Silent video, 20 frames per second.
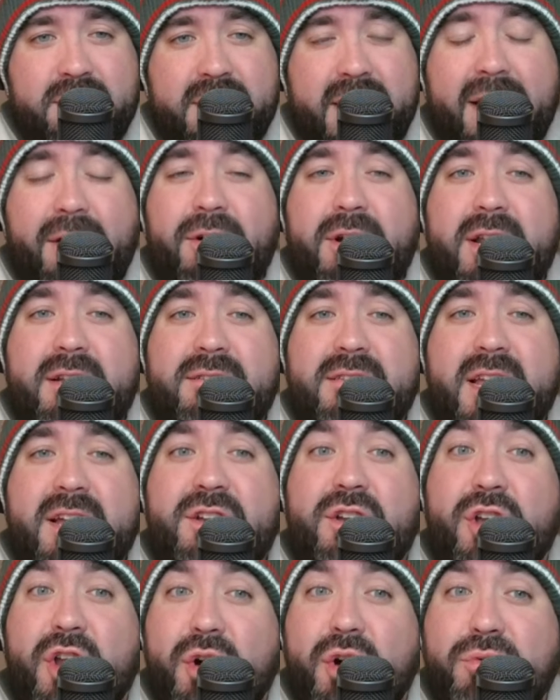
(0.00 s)
Guerin has
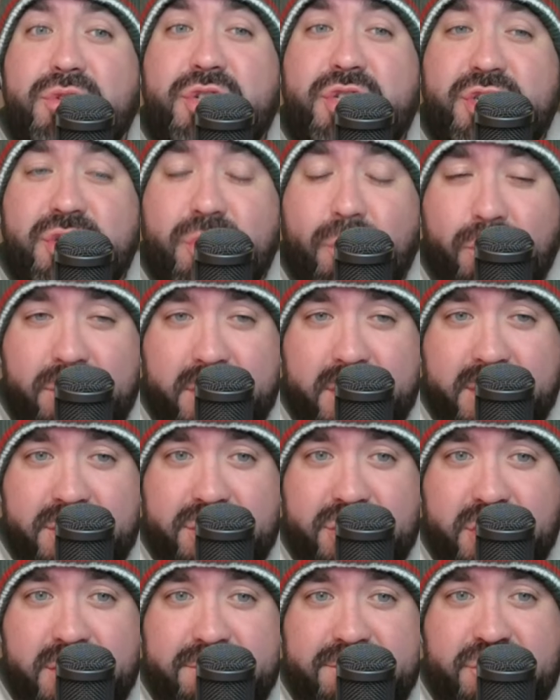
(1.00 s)
had no
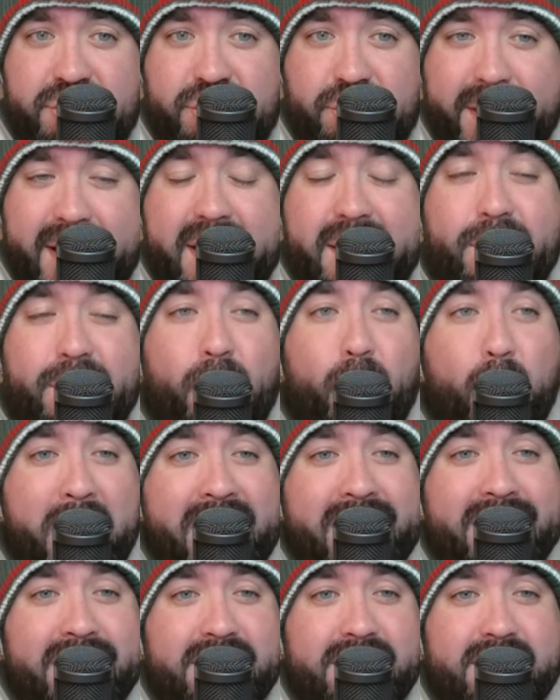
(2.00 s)
shortage of trade
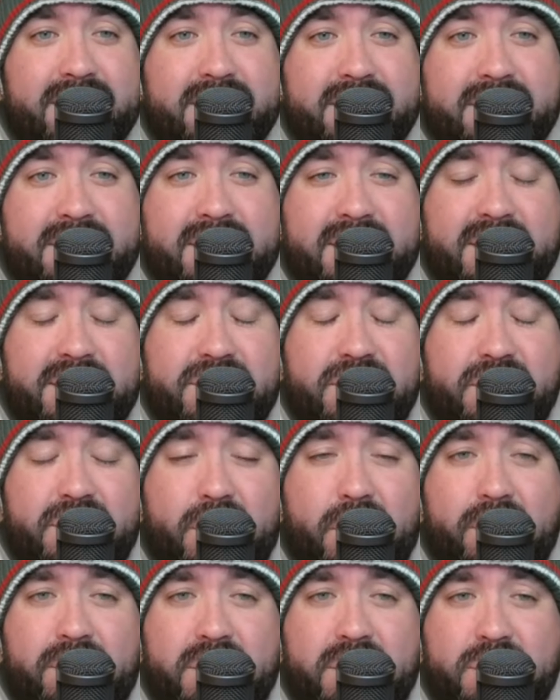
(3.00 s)
wins since he took
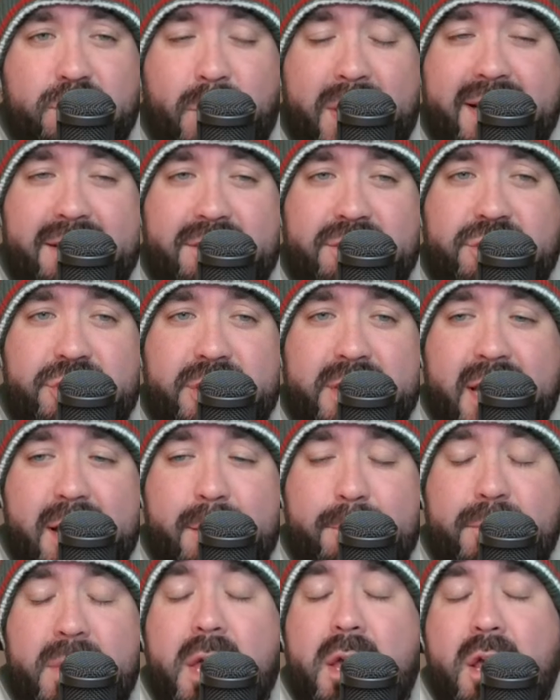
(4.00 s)
over as Wild
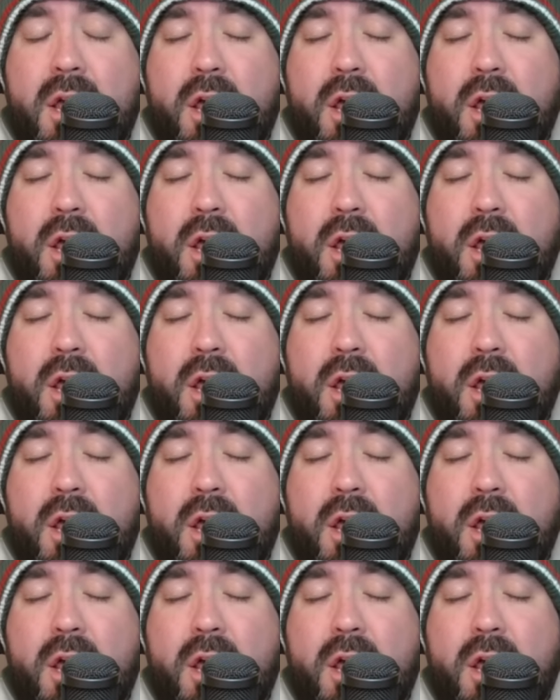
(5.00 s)
GM.